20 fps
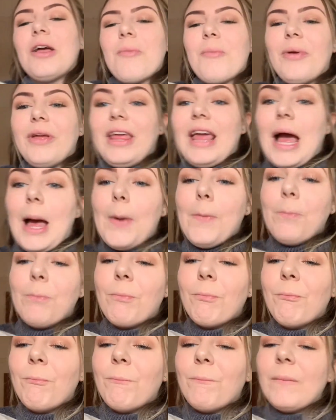But yeah,
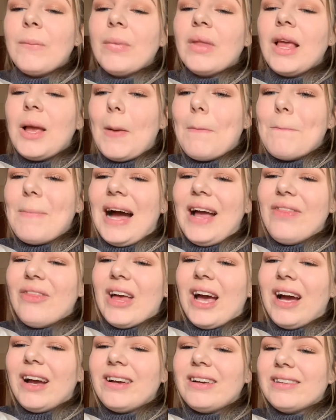mind
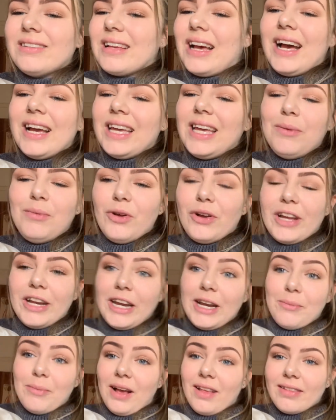that, because I keep looking
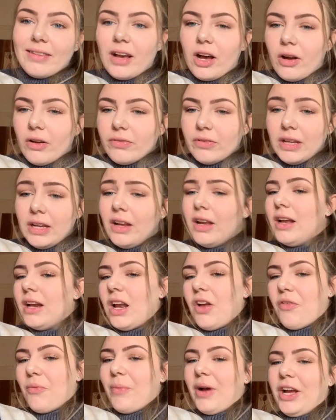at it myself.
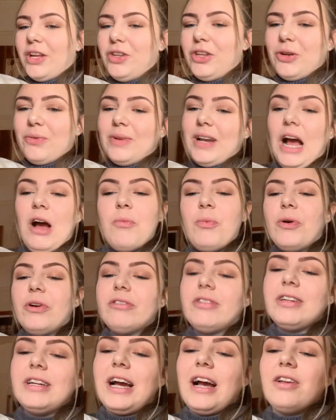Never mind you, but now I
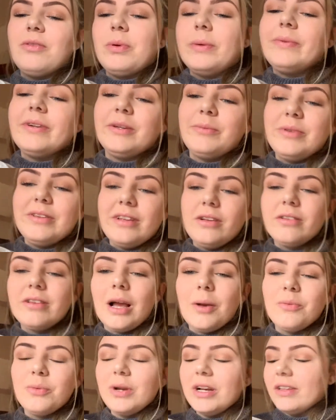pointed it out, it's probably going to be 10
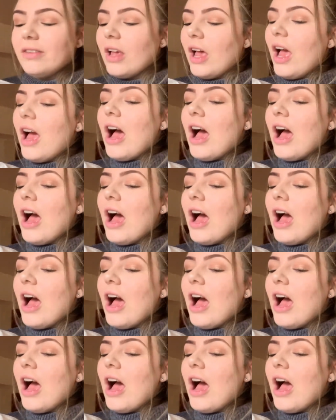times worse.